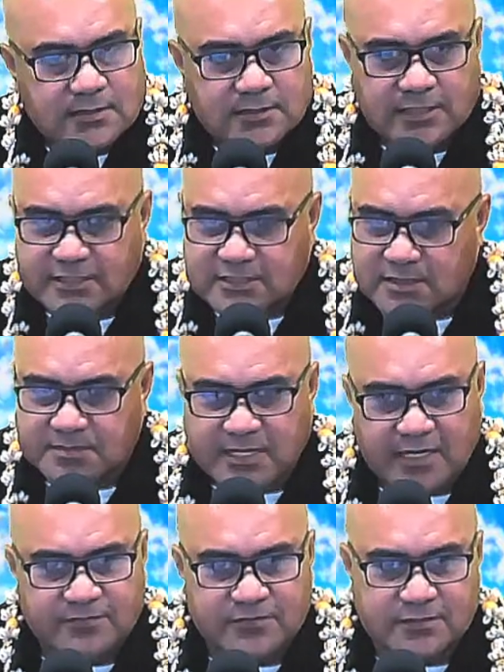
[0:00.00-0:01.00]
Let them
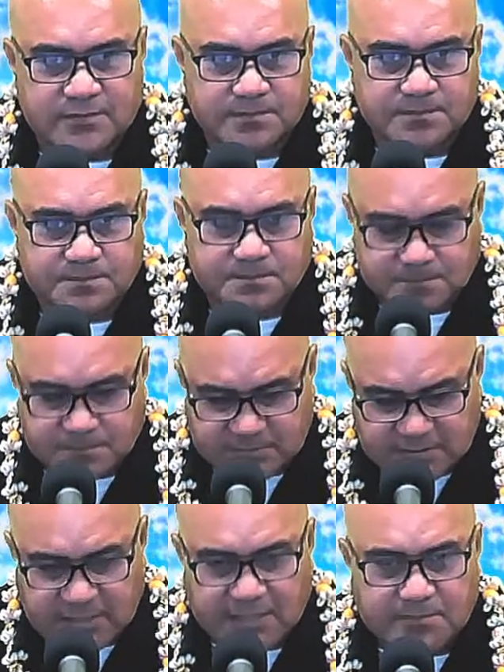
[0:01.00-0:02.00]
have
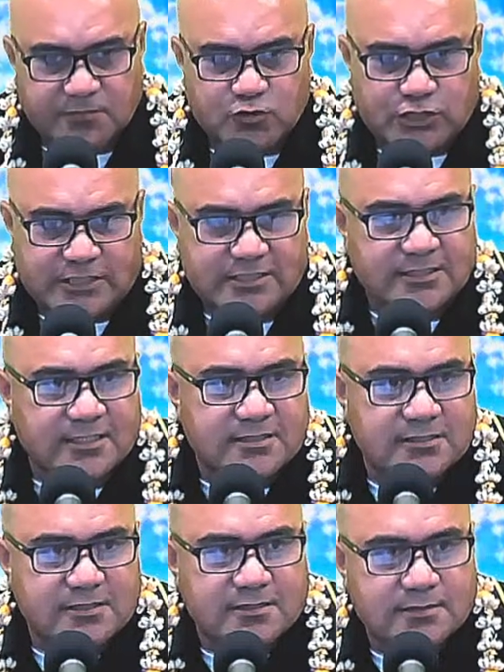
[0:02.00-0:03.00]
the name of
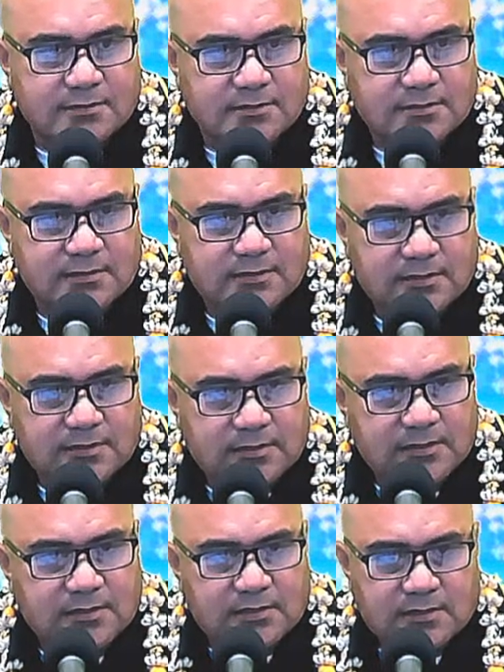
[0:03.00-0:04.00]
Jesus.
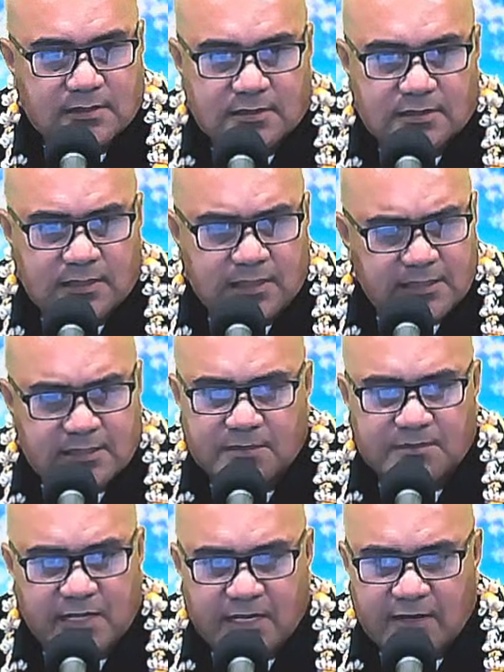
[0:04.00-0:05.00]
Let
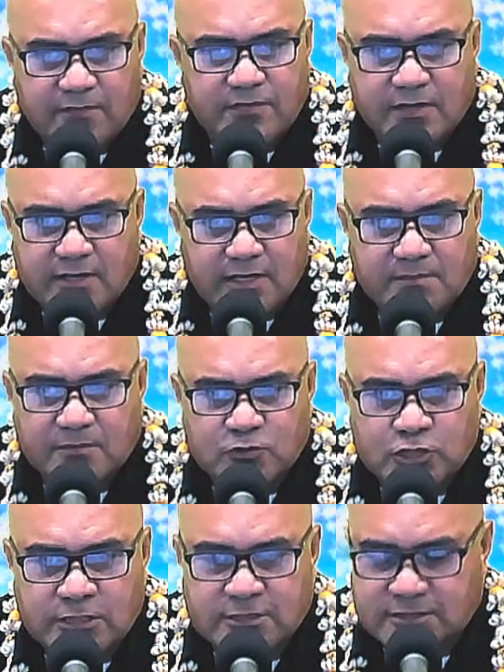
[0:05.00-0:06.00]
them have the name of
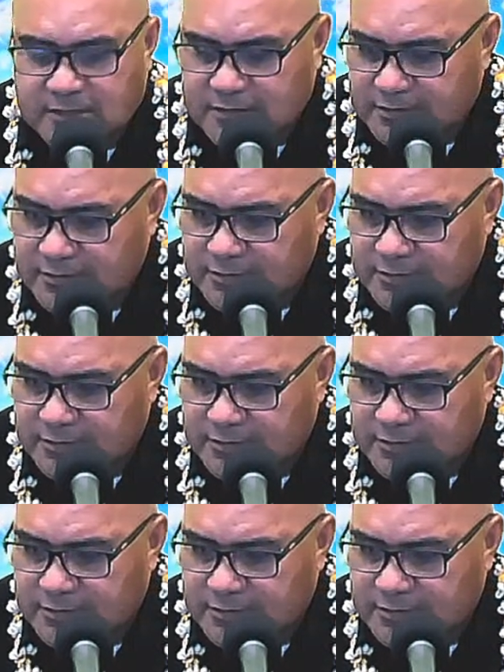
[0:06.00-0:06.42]
Jesus.